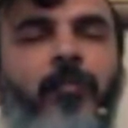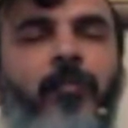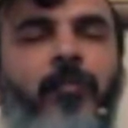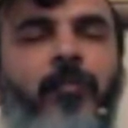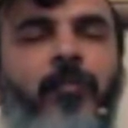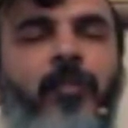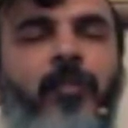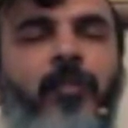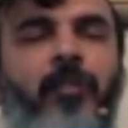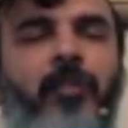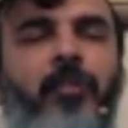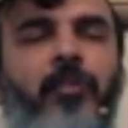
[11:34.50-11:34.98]

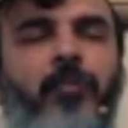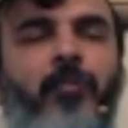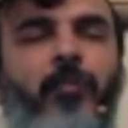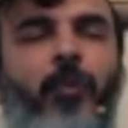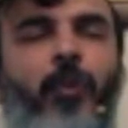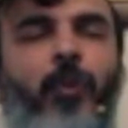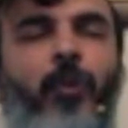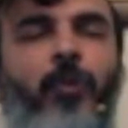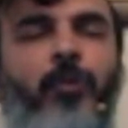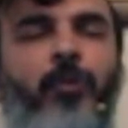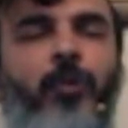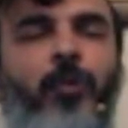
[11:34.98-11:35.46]
This
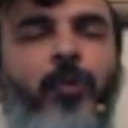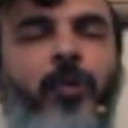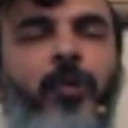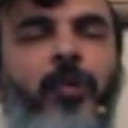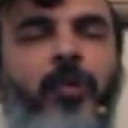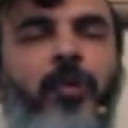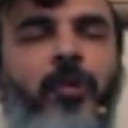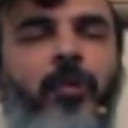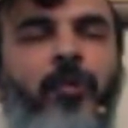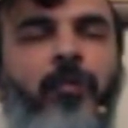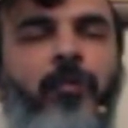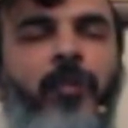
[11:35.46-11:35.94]
false owner
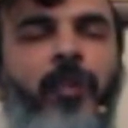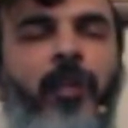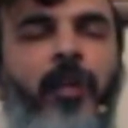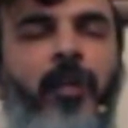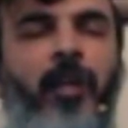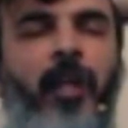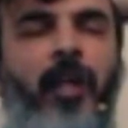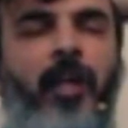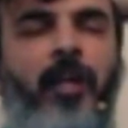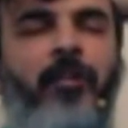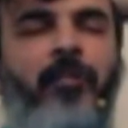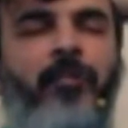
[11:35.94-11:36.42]
of our
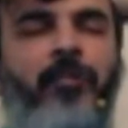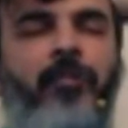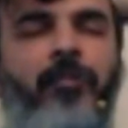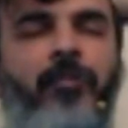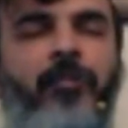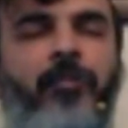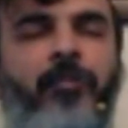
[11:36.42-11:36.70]
life,